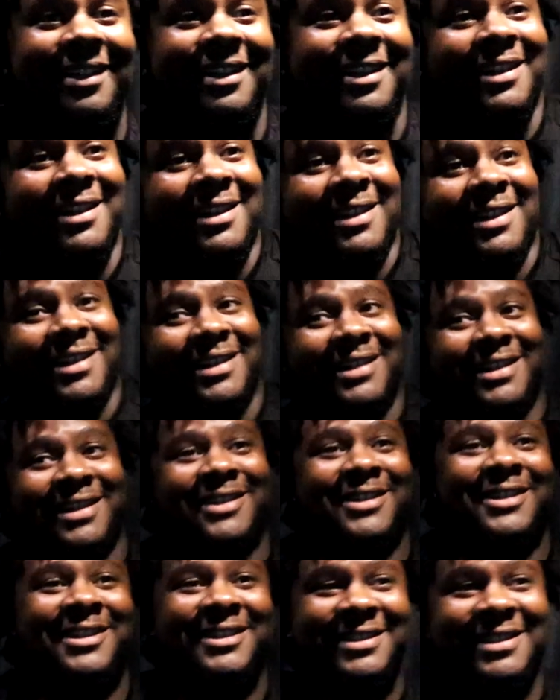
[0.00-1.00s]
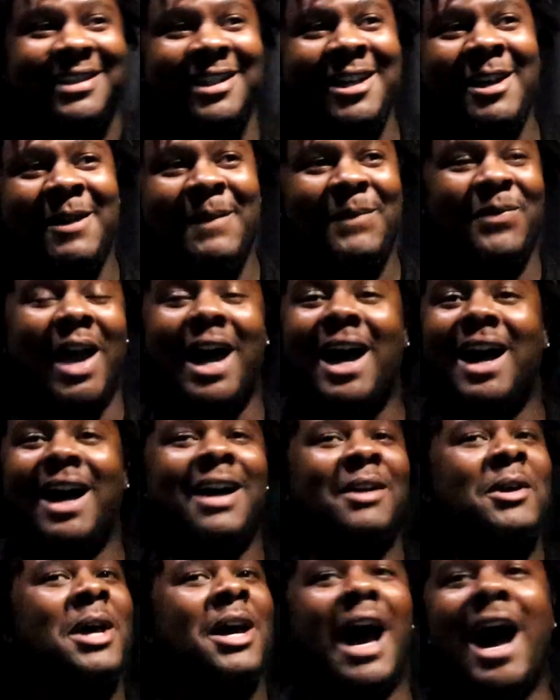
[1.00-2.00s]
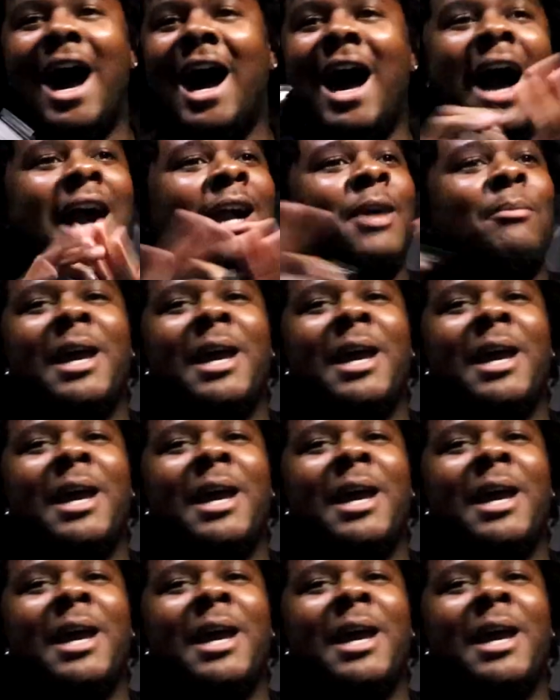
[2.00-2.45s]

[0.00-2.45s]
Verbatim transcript: Five minutes. I mean, uh, I, I, I,